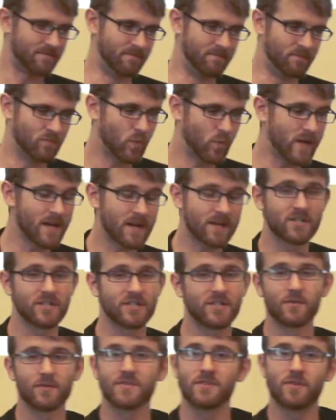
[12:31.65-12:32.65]
We actually
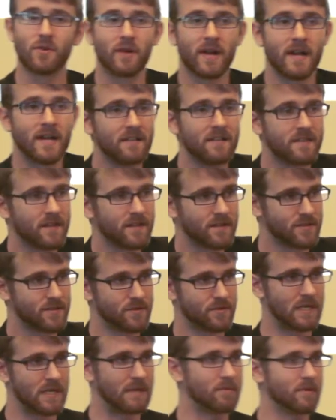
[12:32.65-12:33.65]
don't store anything on
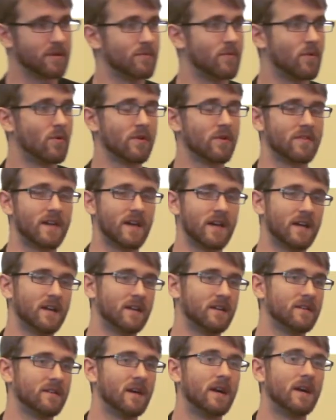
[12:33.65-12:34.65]
Zookeeper more than
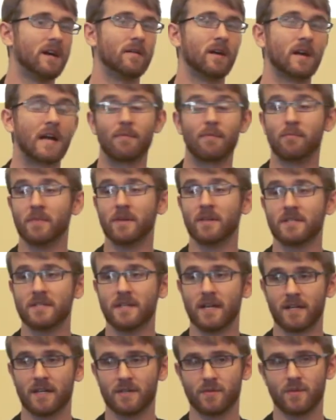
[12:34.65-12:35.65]
a couple
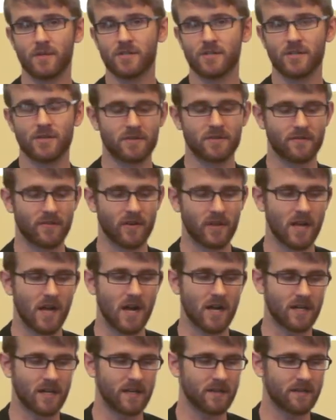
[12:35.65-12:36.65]
milliseconds. We just use it for
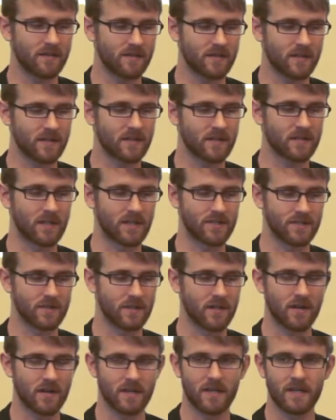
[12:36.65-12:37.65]
locking, cluster
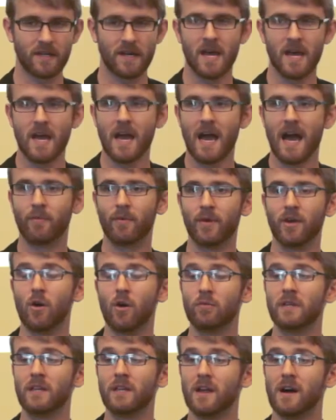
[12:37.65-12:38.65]
locking, and we
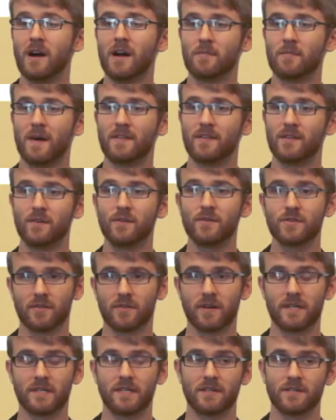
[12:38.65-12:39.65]
only lock by the
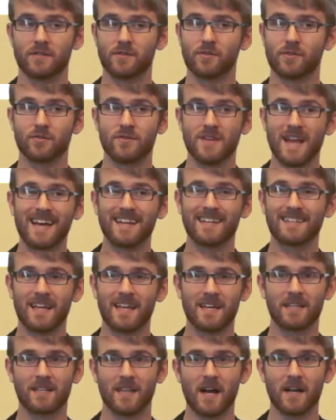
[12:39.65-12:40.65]
user ID, so there's not a
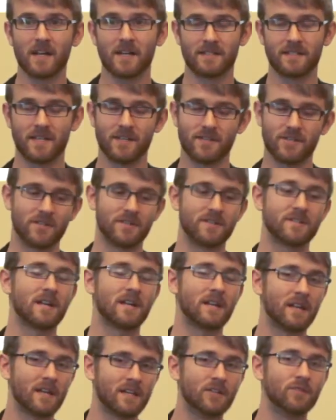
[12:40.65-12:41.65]
lot of lock contention. It's
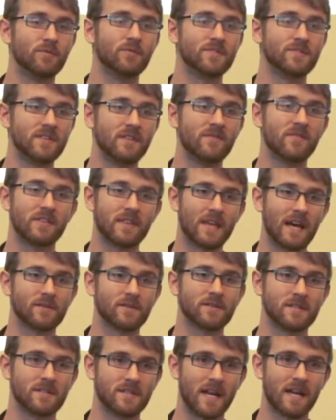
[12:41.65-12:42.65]
not like you receive
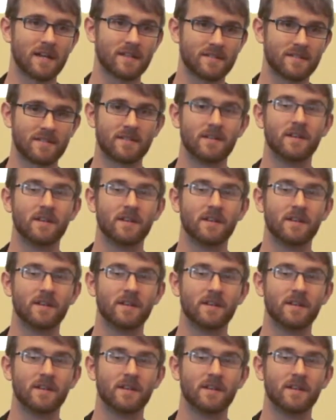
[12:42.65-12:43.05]
1,000 texts